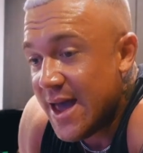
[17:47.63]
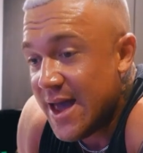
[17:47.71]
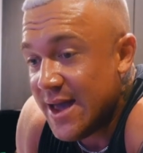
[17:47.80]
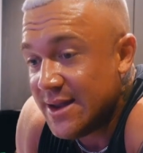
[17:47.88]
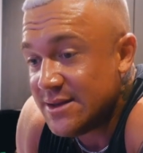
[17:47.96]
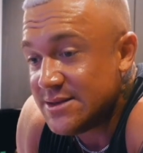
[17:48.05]

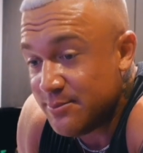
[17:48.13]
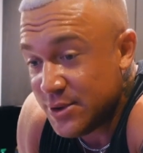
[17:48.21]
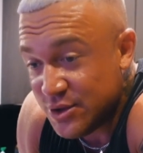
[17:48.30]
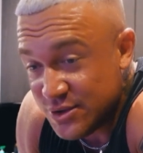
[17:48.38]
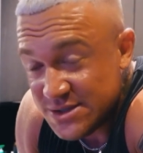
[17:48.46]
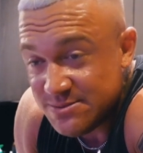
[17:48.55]
And
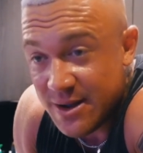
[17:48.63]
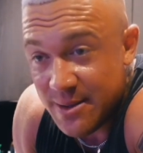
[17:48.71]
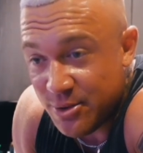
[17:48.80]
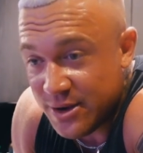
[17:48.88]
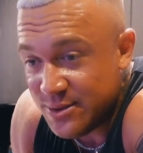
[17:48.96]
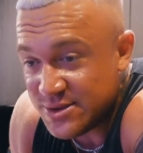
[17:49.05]
because my
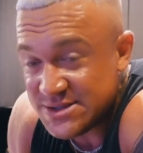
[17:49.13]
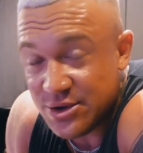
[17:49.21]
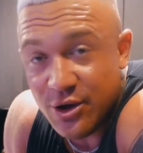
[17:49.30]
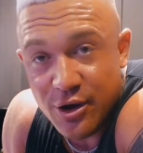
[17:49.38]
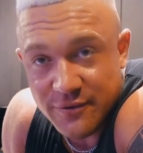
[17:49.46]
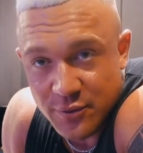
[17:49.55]
body was so
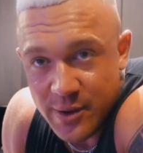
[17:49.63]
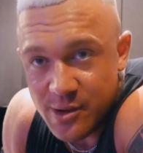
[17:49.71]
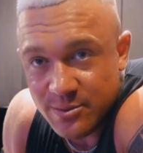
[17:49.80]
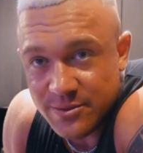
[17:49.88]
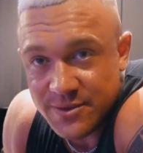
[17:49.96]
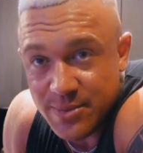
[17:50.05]

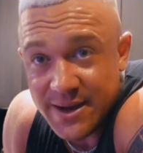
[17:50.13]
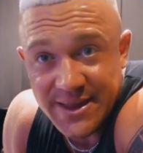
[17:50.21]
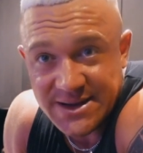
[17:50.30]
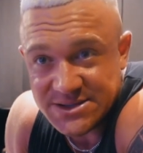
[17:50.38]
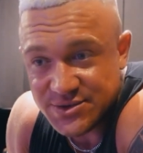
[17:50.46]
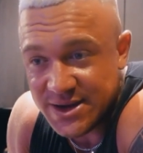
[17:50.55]
overwhelmed by
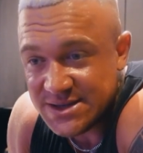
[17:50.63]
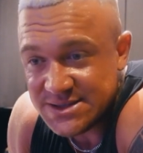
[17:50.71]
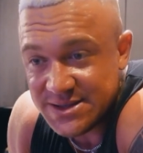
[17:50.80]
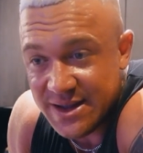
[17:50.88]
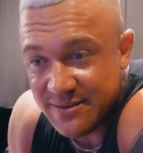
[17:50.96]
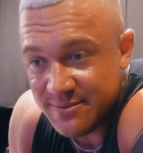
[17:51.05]
that stress
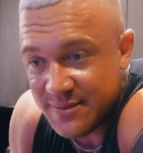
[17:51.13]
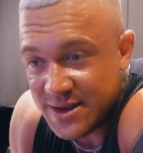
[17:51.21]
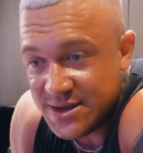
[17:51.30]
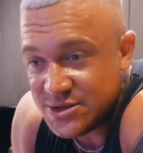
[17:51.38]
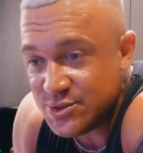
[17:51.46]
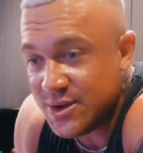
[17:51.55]
and that
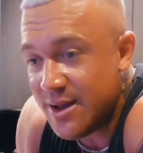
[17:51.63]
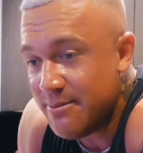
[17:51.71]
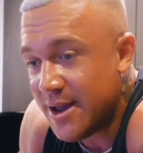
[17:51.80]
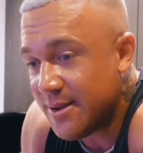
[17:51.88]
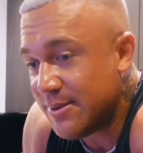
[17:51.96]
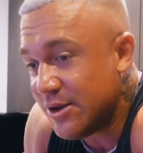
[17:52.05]
initial
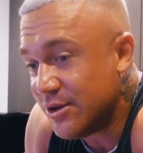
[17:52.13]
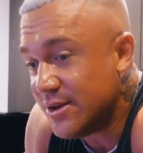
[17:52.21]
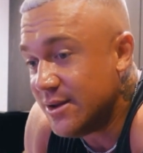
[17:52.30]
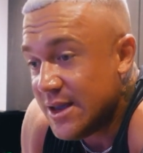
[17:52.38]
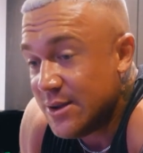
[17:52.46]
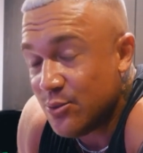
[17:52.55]
comeback
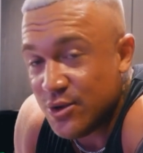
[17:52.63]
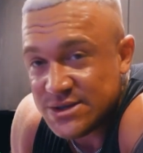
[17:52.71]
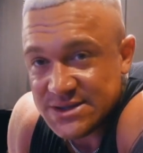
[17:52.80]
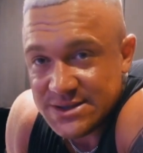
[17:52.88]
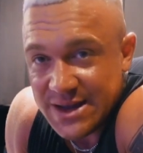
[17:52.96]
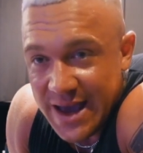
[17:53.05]
period, it
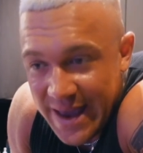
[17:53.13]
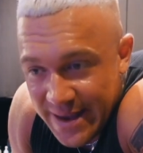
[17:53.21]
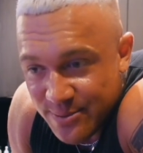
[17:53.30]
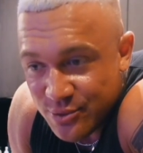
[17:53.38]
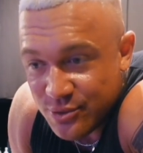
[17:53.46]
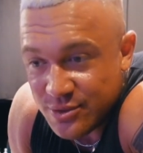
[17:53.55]
wasn't
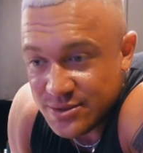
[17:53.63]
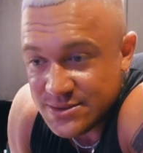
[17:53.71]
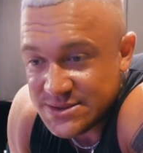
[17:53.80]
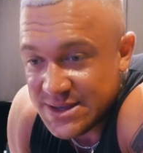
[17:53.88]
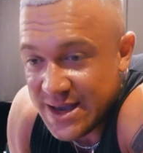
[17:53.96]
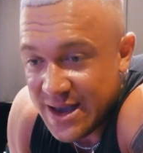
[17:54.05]
able
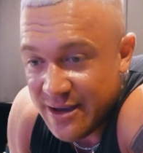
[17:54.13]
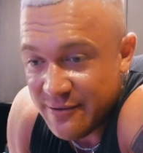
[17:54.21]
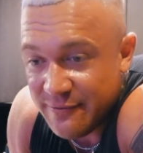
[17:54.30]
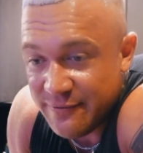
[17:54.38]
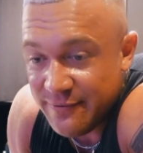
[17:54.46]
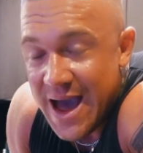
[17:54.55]
to
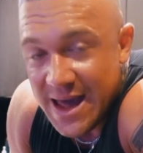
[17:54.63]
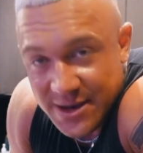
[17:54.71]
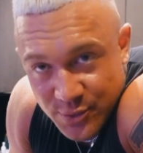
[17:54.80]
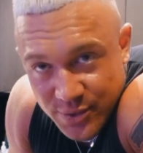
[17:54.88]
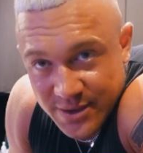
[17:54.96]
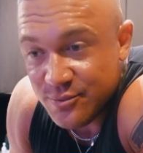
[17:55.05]
have
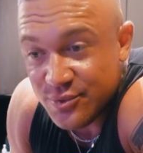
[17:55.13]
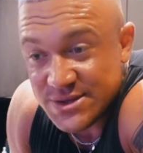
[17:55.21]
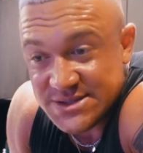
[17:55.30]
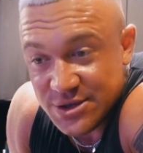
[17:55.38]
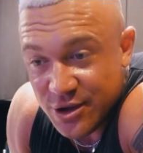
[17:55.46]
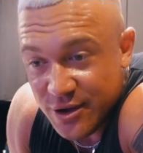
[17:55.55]
adequate
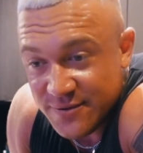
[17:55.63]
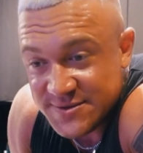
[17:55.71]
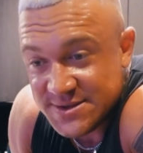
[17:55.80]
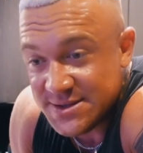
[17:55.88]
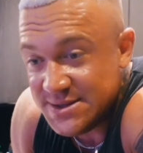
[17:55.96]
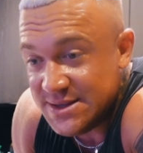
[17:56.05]

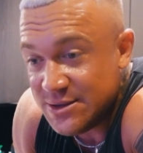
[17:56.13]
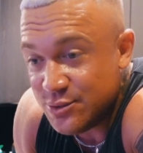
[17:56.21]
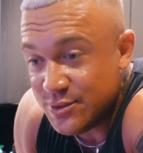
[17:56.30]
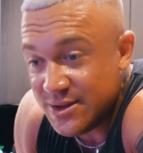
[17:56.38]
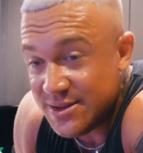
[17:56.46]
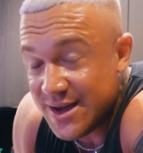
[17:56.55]
reserves to deal
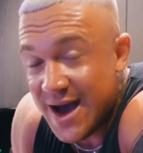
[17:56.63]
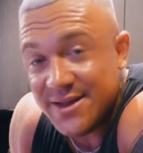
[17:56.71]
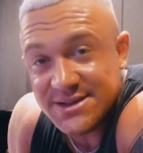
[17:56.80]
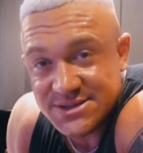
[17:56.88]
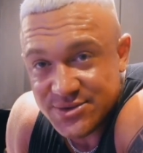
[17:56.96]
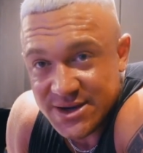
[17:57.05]
with
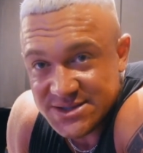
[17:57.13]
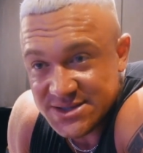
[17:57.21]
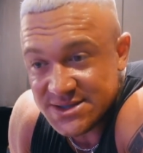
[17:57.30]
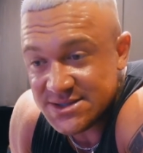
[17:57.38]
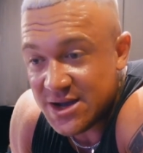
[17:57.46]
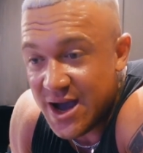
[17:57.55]
other
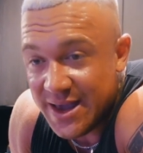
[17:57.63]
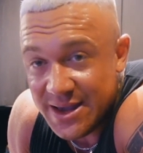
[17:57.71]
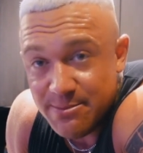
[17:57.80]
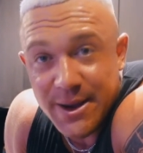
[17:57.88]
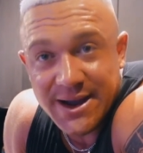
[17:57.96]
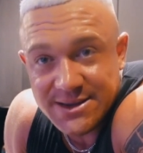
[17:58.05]
stresses, i.e.
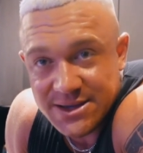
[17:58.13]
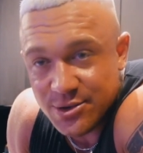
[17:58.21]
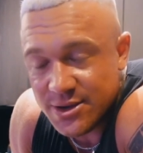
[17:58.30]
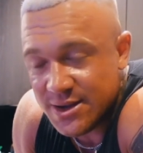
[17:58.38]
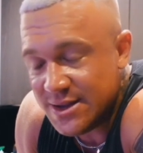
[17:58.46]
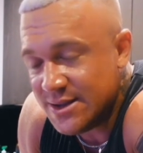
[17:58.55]

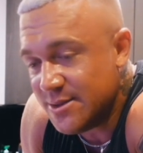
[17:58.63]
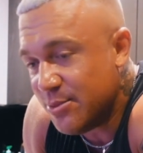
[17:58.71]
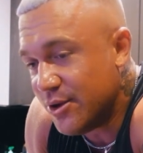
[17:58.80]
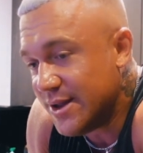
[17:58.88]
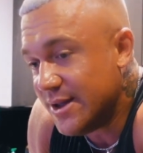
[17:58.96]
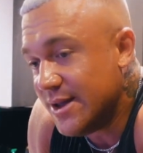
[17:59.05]
bacteria in the
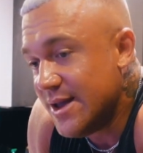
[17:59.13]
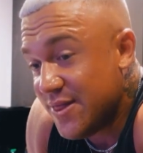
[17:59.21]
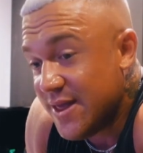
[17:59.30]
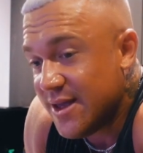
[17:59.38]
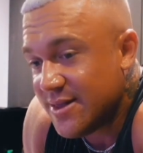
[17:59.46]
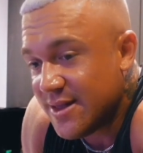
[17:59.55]
body. And I
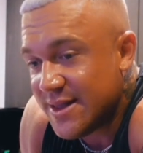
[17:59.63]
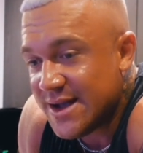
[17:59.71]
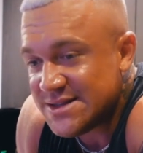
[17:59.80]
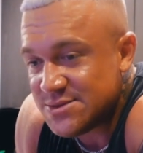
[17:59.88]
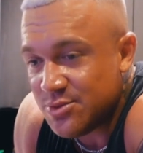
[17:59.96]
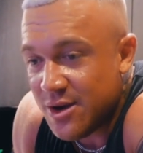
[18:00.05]
think that
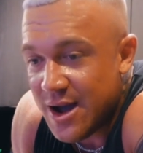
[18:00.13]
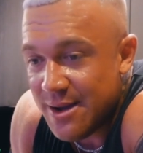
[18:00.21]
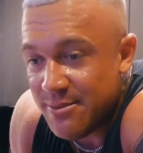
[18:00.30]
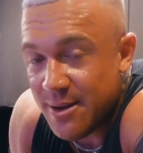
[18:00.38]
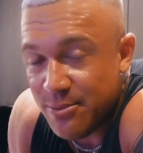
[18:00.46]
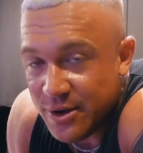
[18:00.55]
that's why
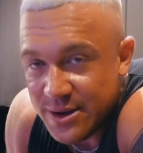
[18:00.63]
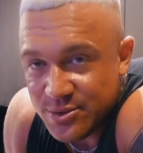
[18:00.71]
my body